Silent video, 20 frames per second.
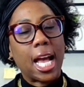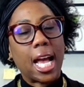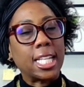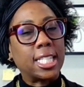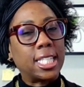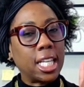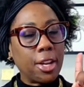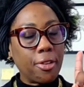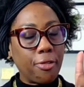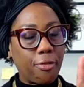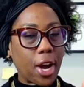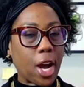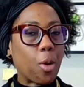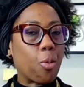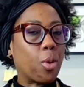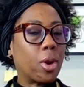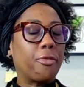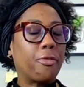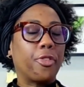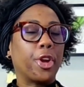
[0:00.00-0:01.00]
identify
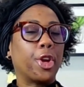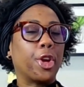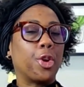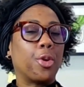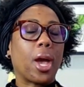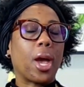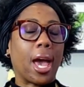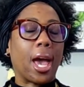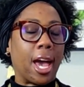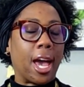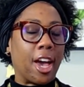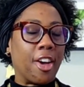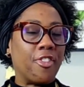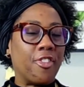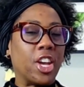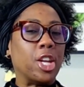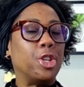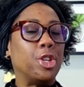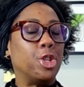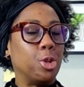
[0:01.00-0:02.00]
one fear you have
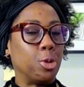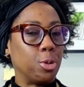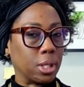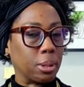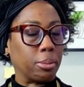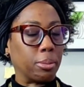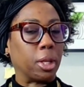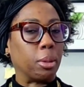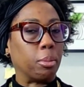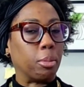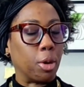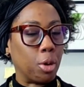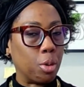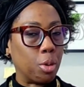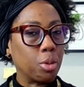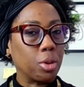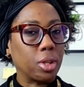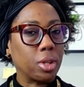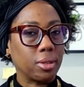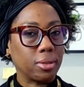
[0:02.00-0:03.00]
and do something
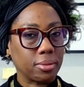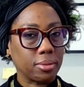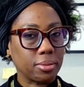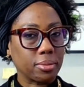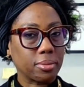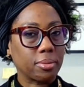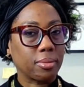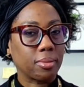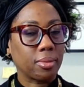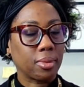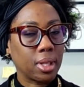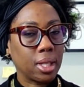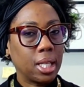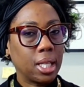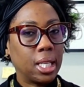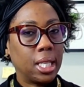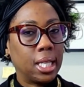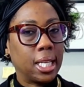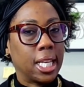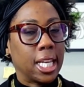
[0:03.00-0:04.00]
bold.
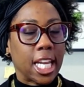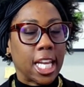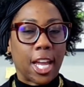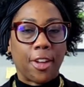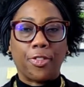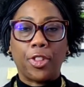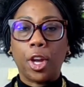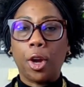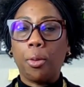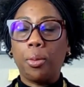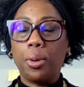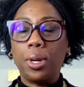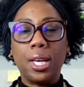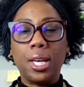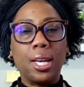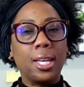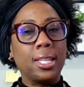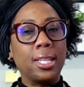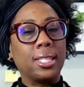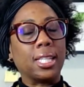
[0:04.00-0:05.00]
If there
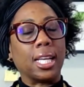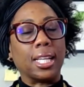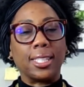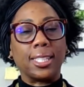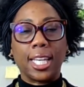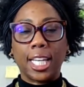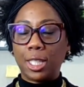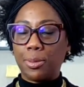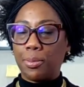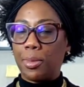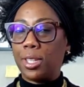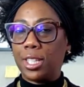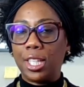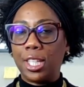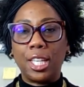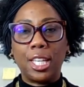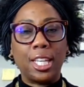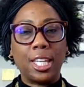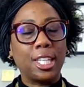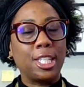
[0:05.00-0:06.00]
was a text
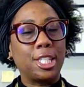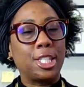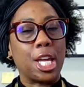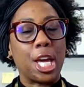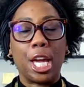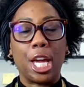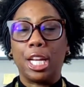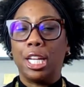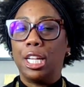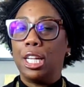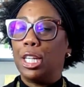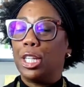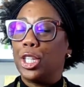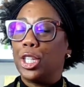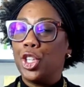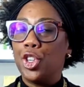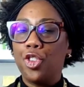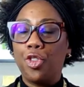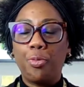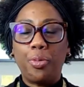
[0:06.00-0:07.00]
message that
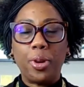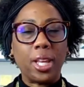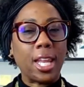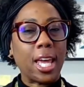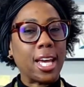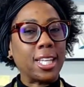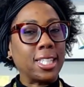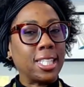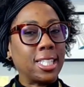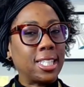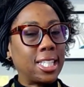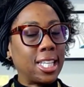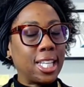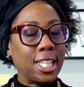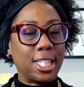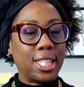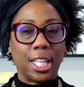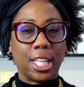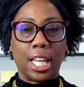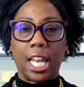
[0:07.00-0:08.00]
you've been
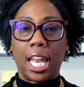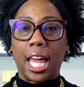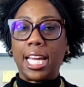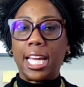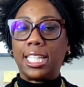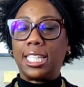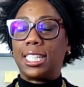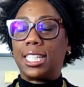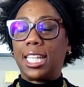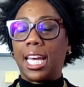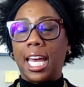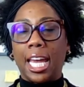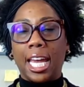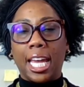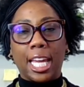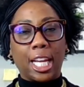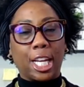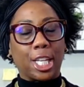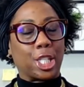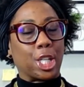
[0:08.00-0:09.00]
hesitant to
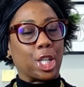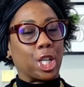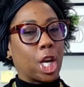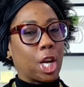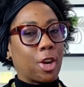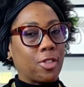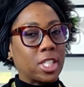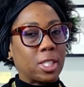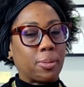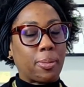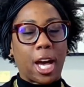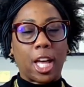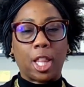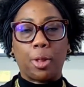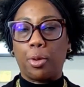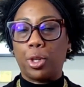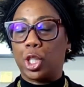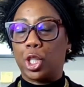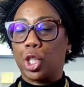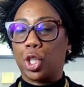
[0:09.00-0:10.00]
send because you're nervous about how
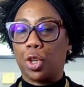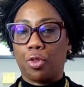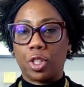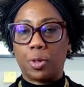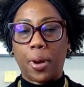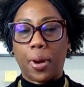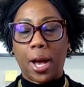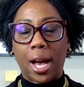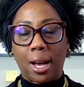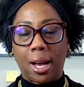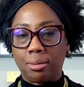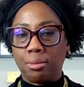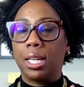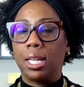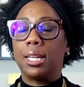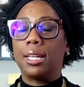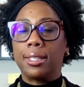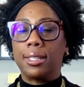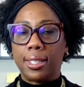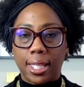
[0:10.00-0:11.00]
the person's going to respond,
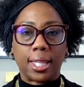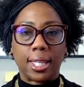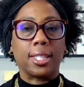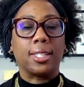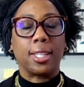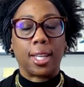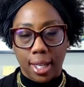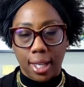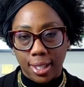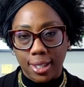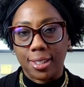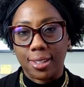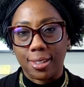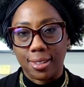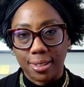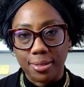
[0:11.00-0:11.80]
send the text.